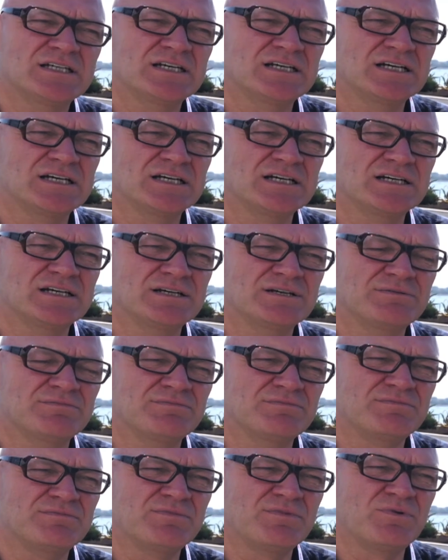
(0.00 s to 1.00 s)

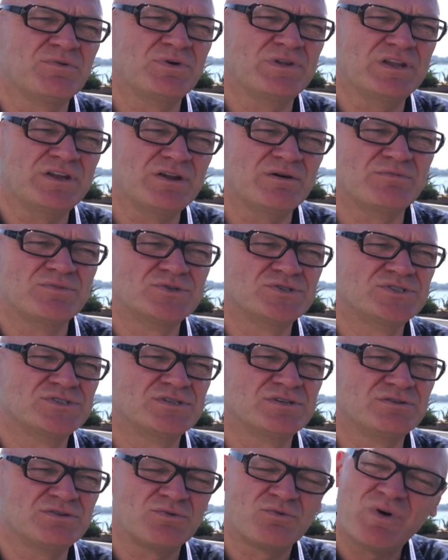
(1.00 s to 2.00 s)
Um, when the numbers,
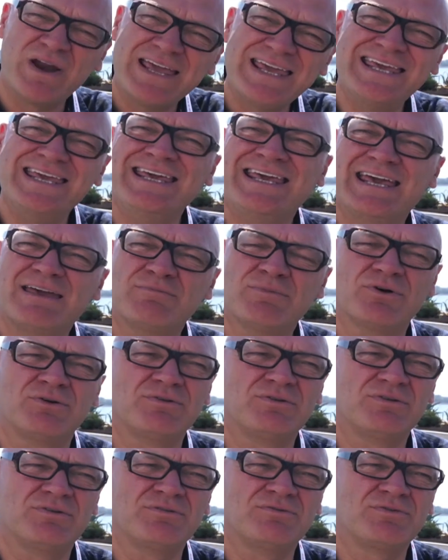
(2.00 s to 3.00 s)
uh, the ranking came
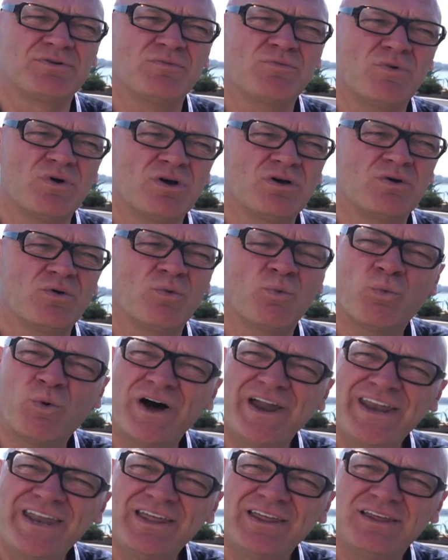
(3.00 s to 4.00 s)
out from
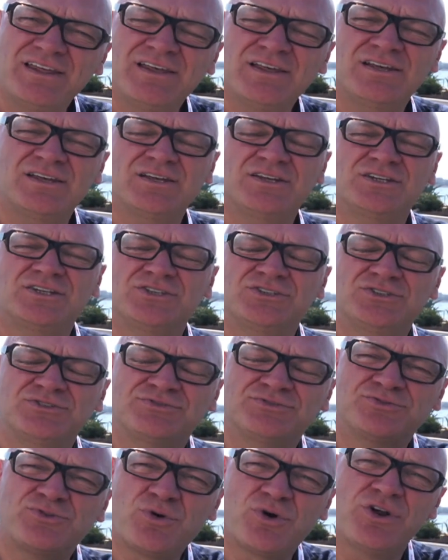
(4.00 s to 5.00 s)
1 to
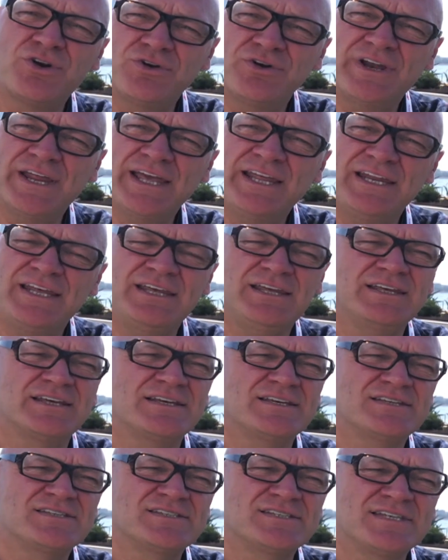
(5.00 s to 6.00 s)
480,
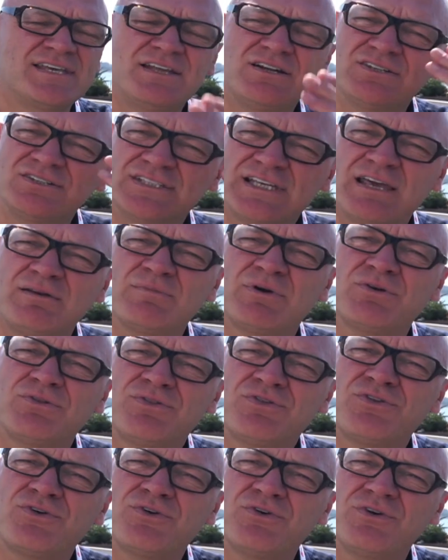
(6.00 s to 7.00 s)
Skittles came out
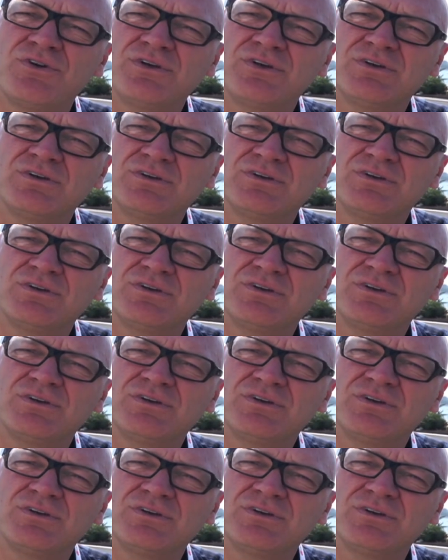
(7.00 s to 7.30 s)
third.